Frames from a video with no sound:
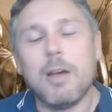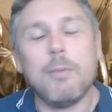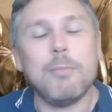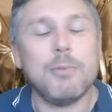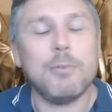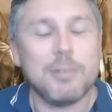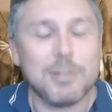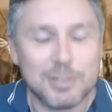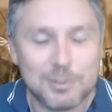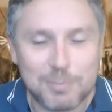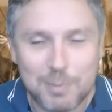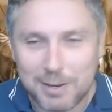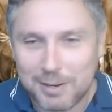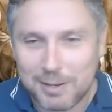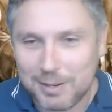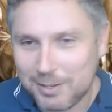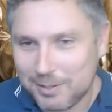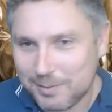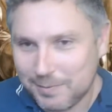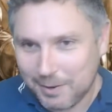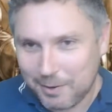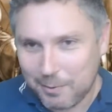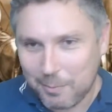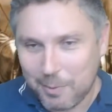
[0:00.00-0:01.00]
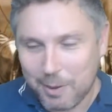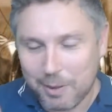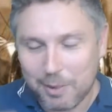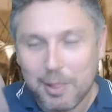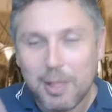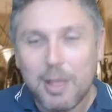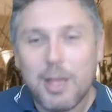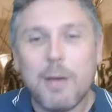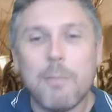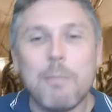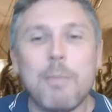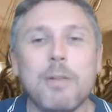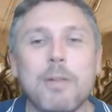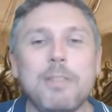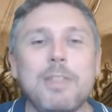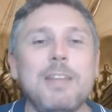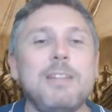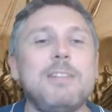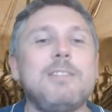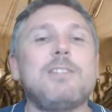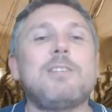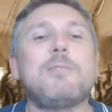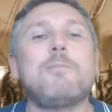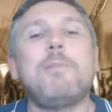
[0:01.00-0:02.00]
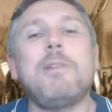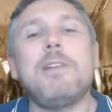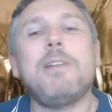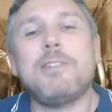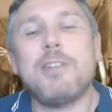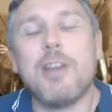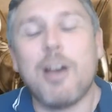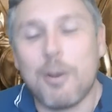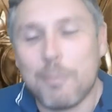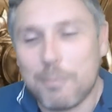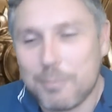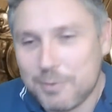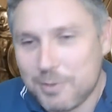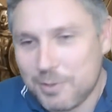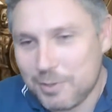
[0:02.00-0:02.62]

I'm not explaining this very well, but they'd split up